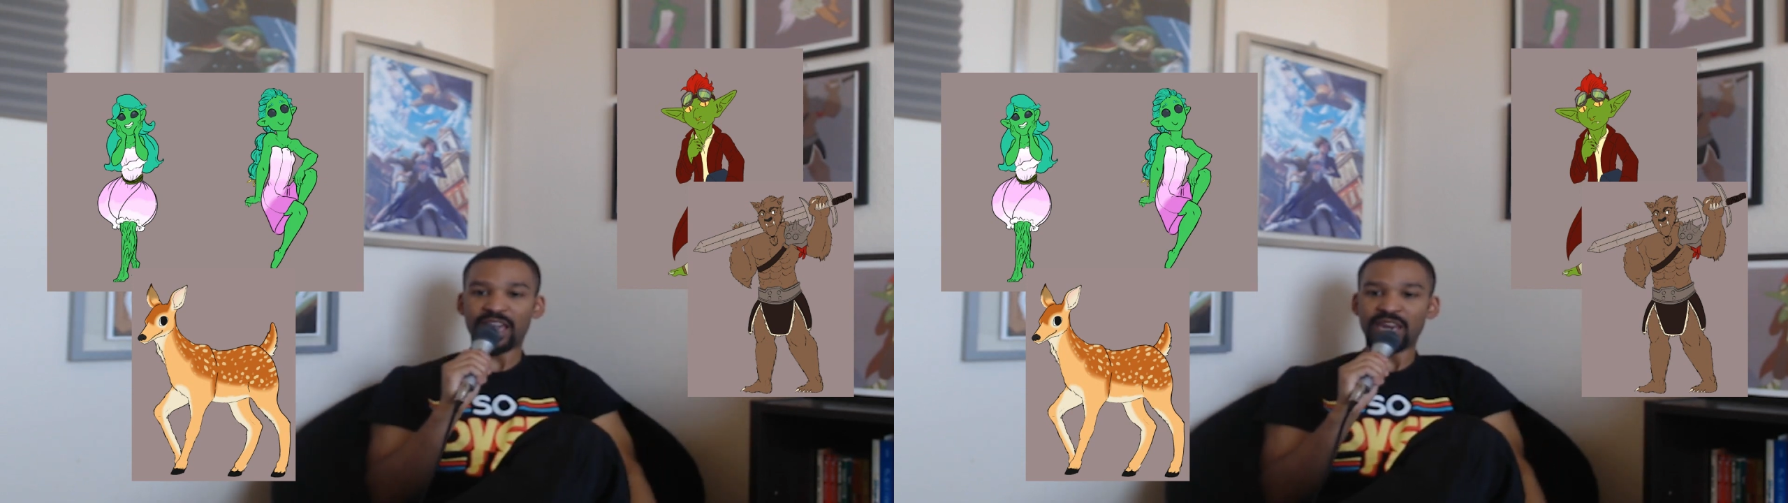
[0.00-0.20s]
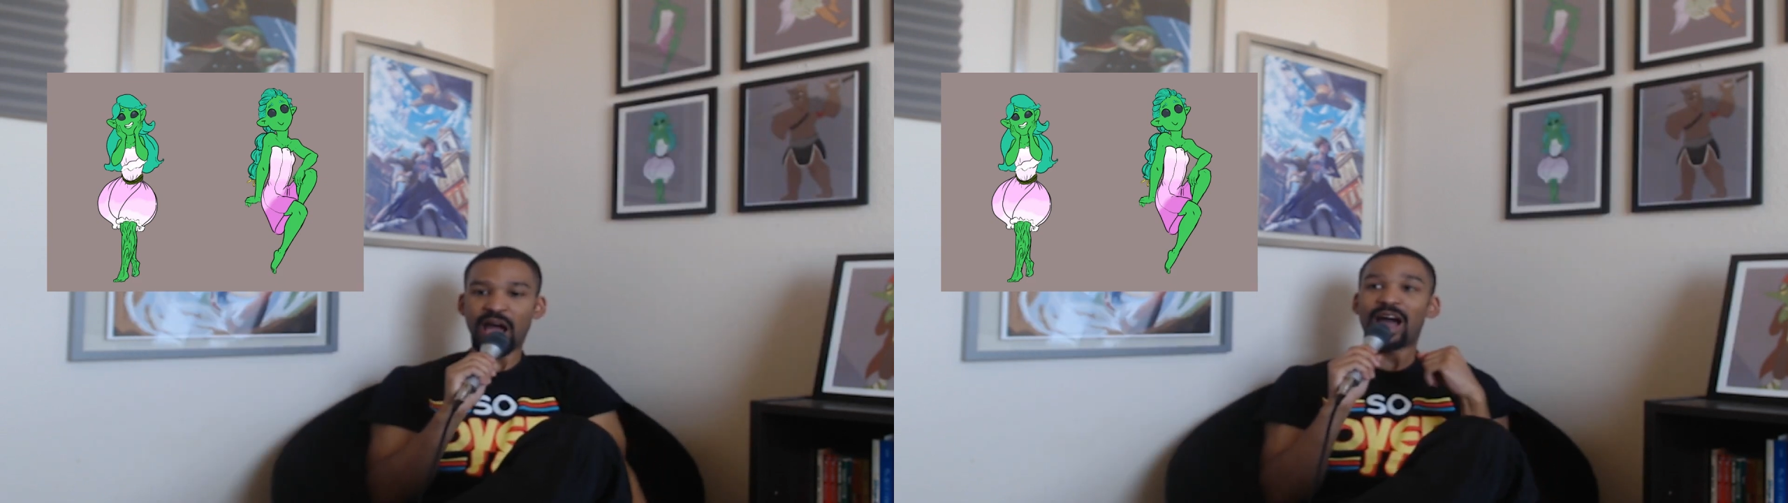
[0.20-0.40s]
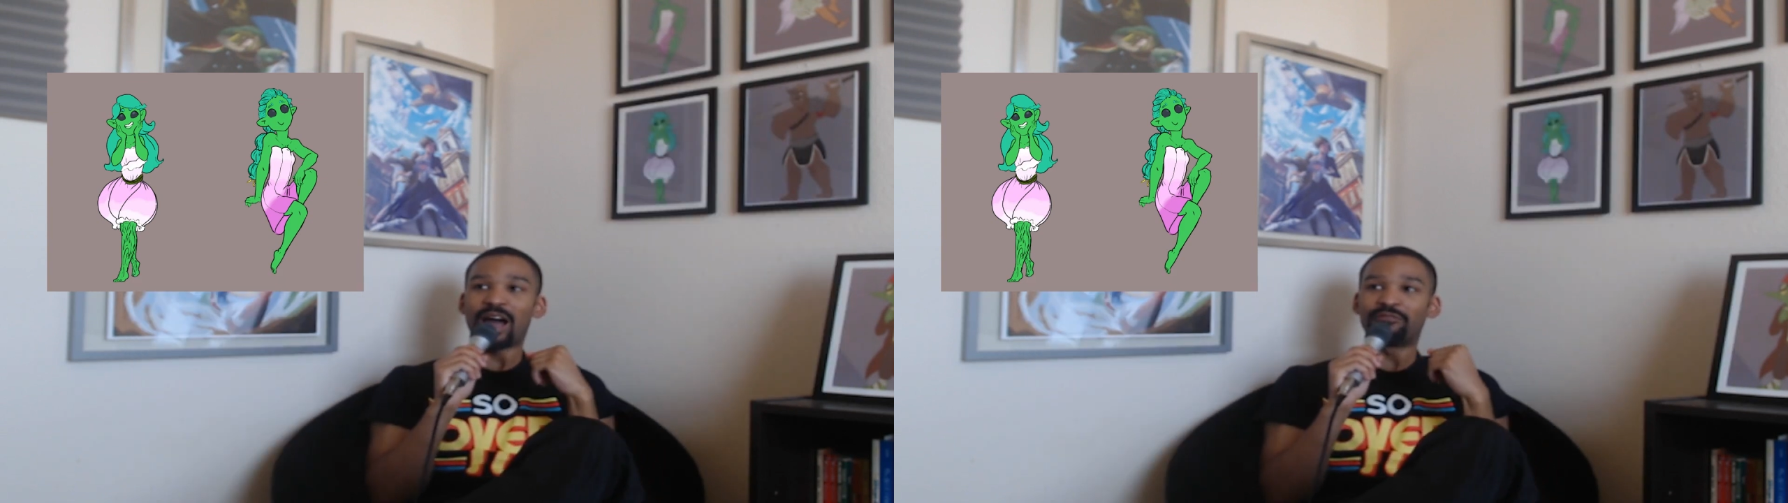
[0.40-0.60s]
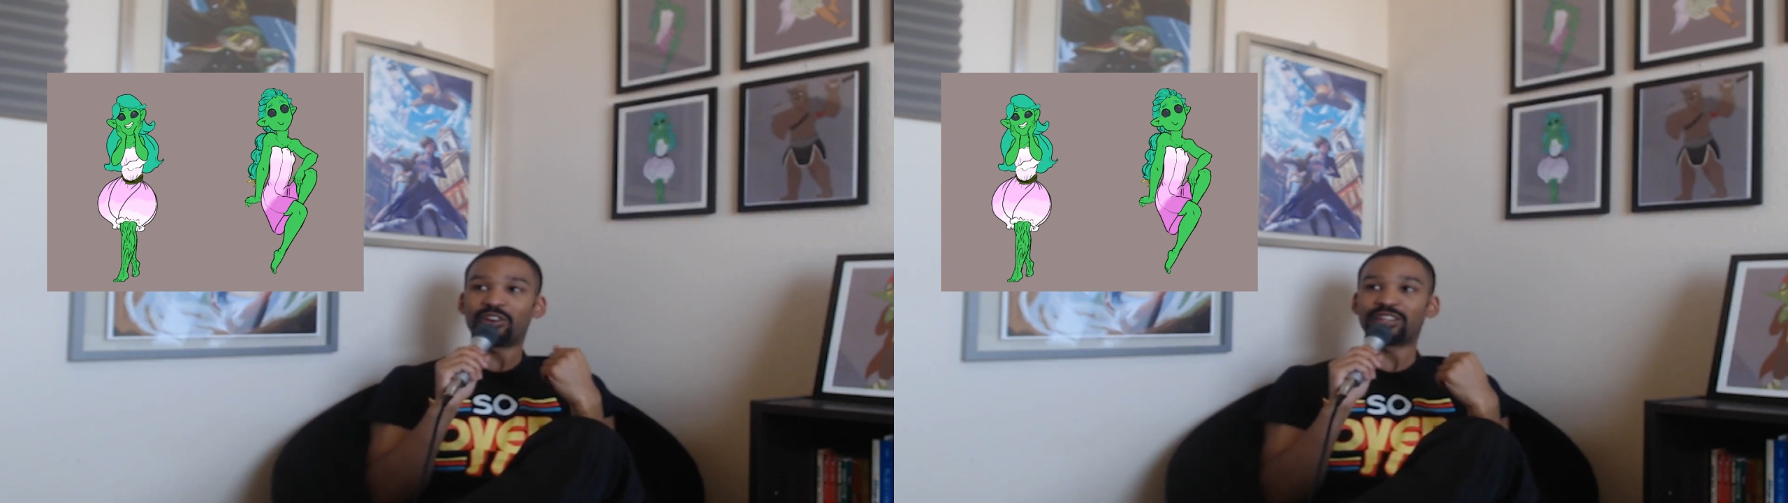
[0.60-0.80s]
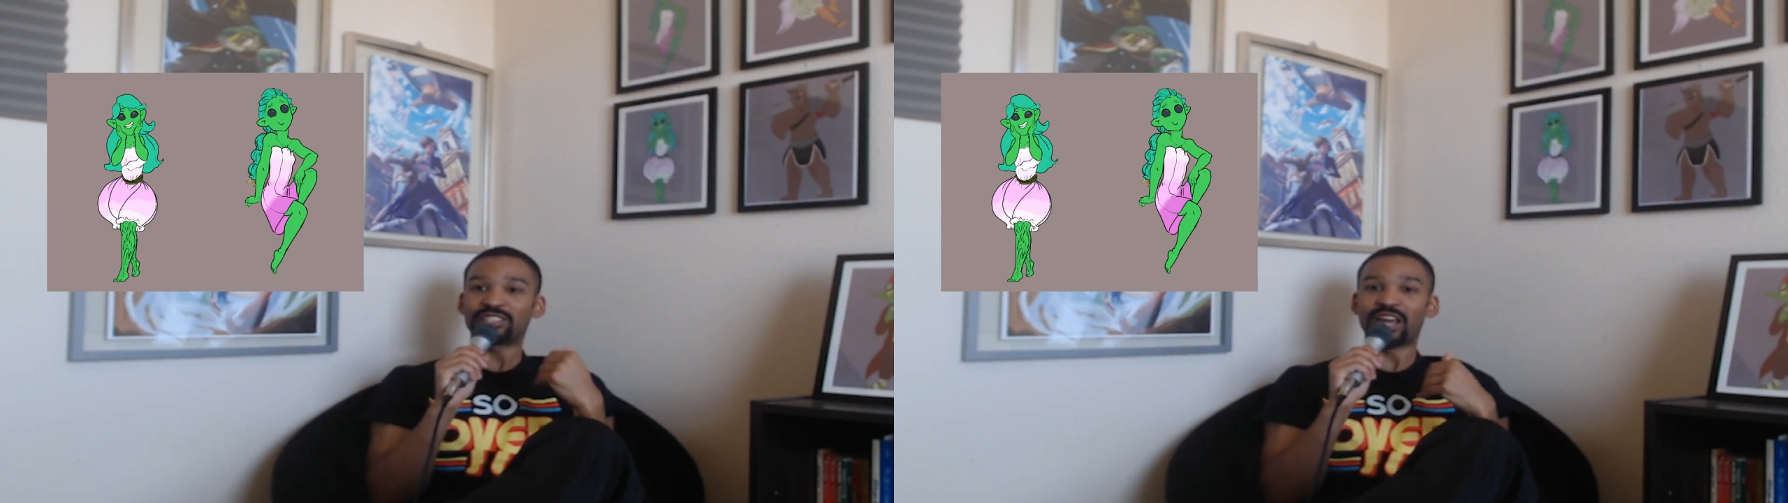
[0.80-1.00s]
And I'm
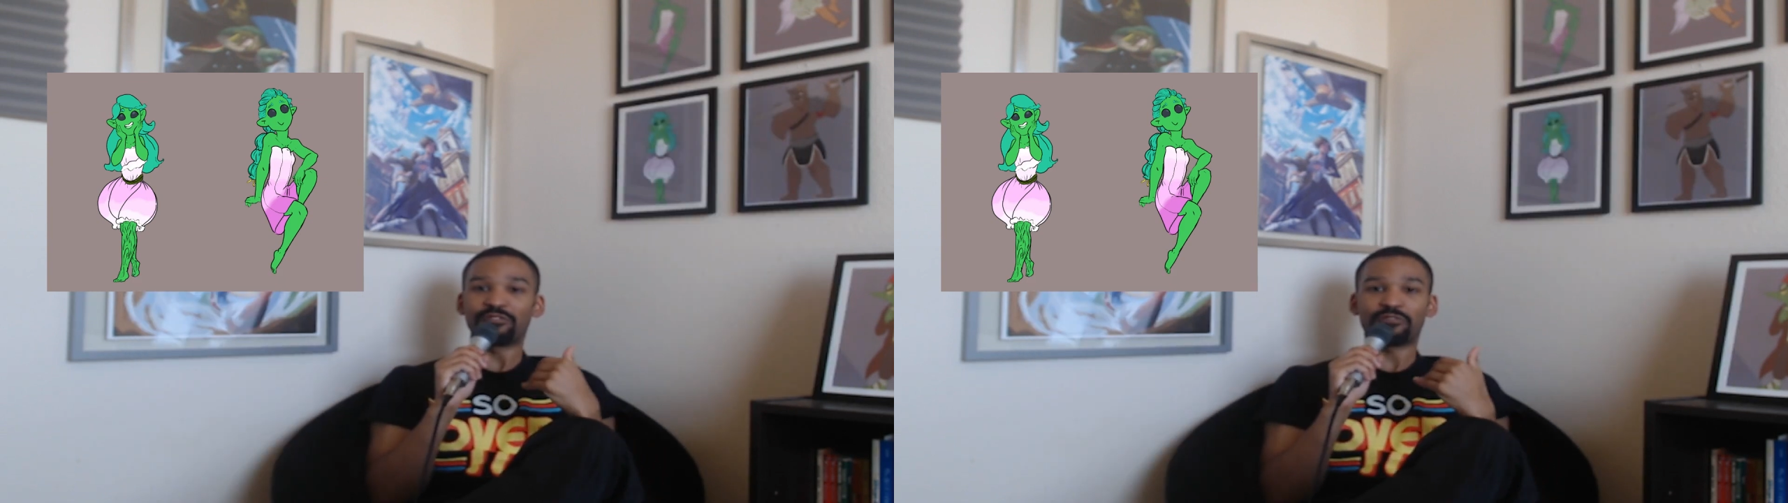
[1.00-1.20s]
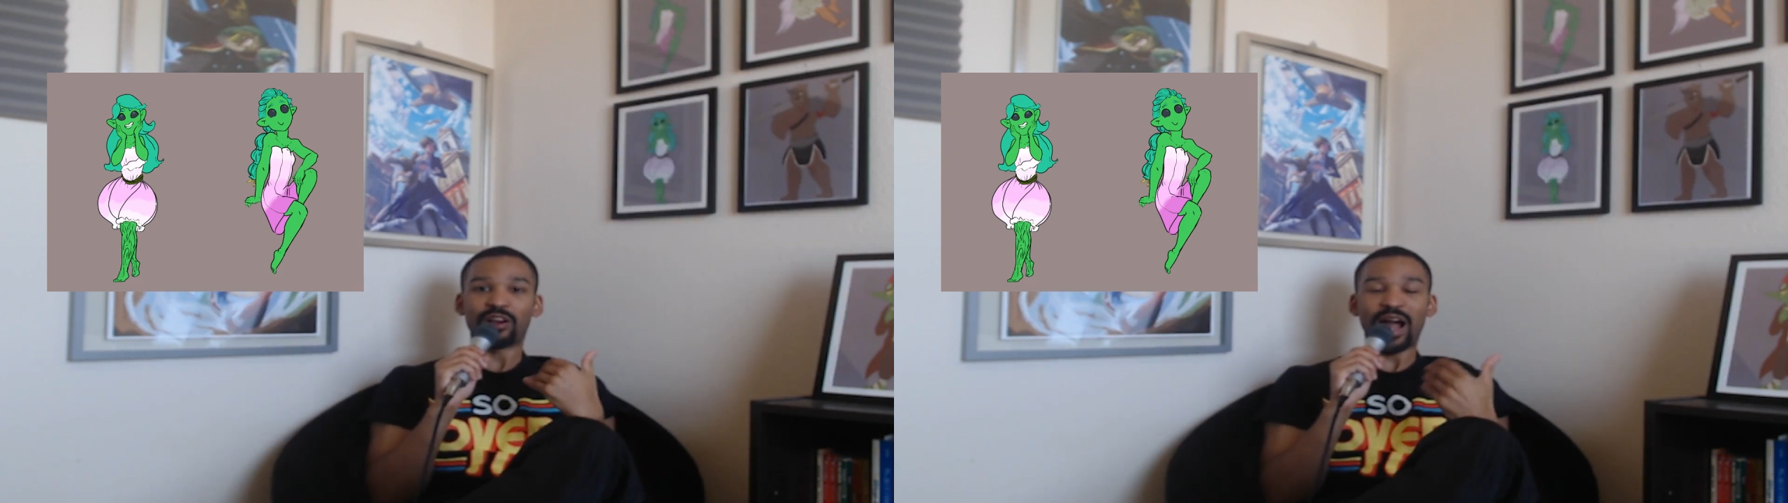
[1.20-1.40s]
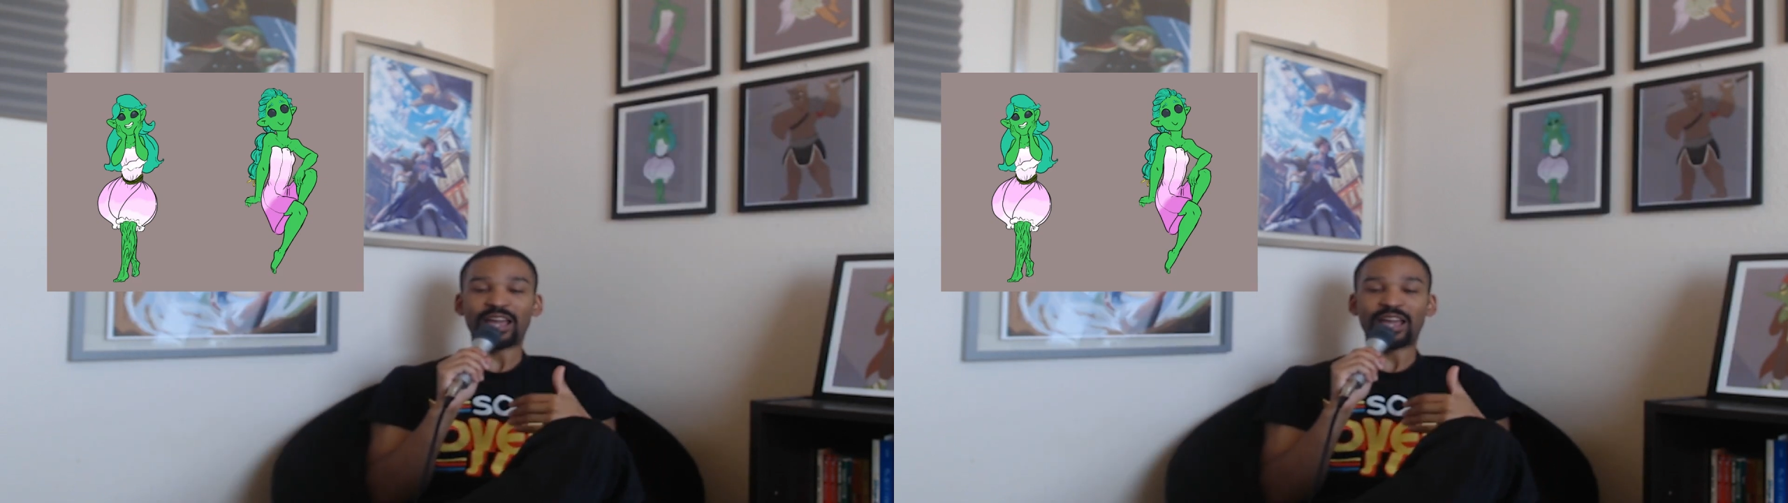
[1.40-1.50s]
very excited for